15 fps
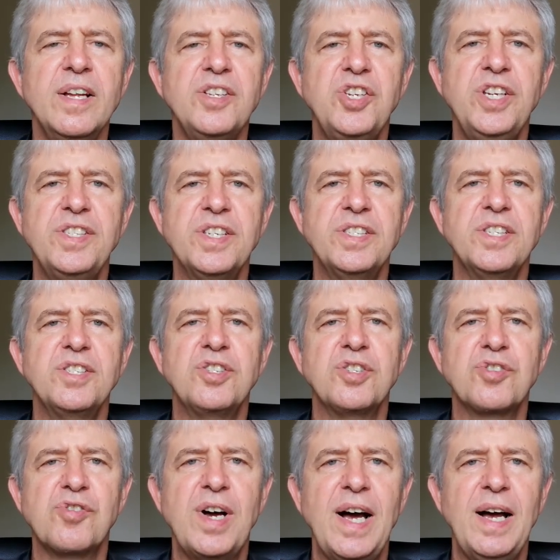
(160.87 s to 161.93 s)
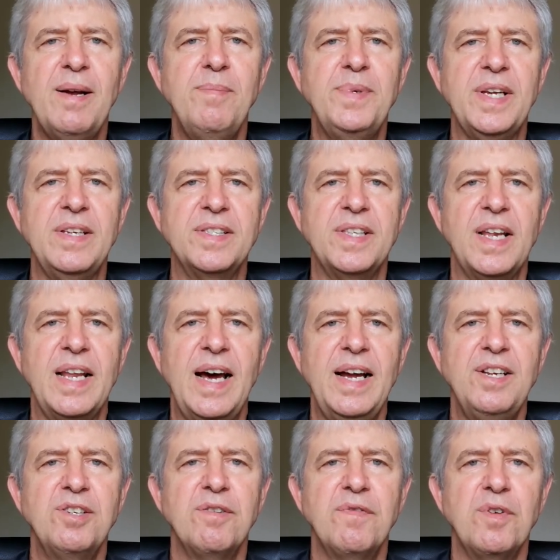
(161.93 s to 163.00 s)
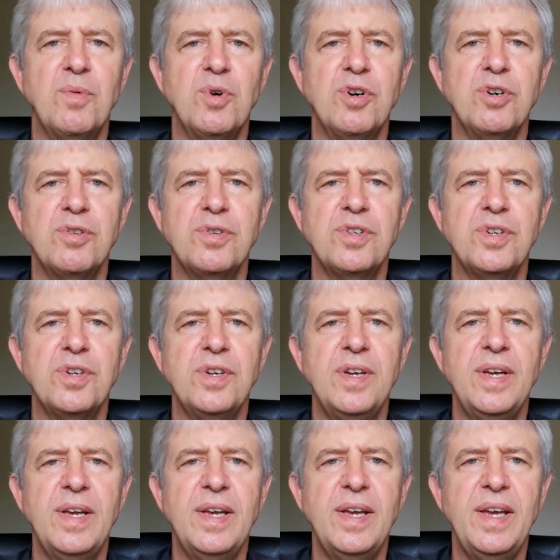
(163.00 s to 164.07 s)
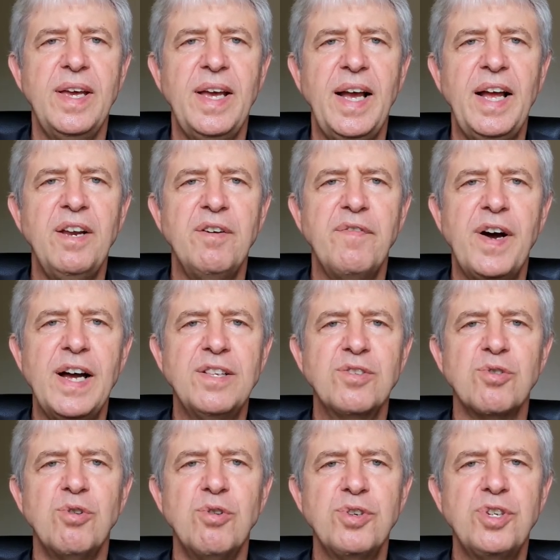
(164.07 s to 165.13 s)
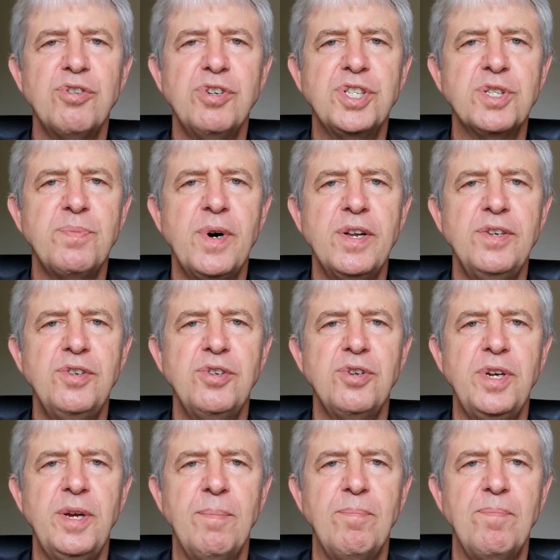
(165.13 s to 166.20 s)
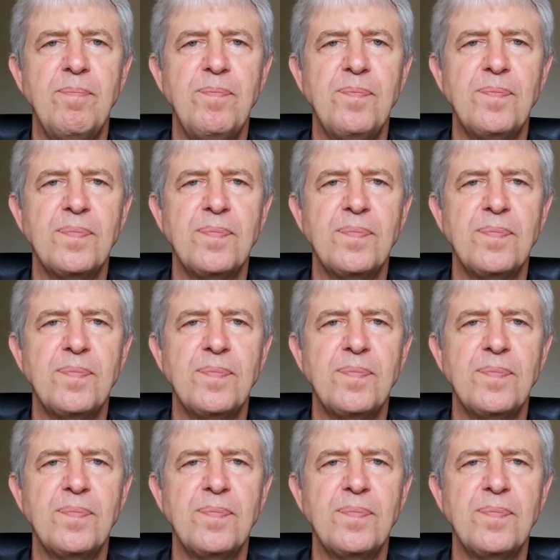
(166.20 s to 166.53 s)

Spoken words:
Jesus is described as the light of the world and invites all to respond to him.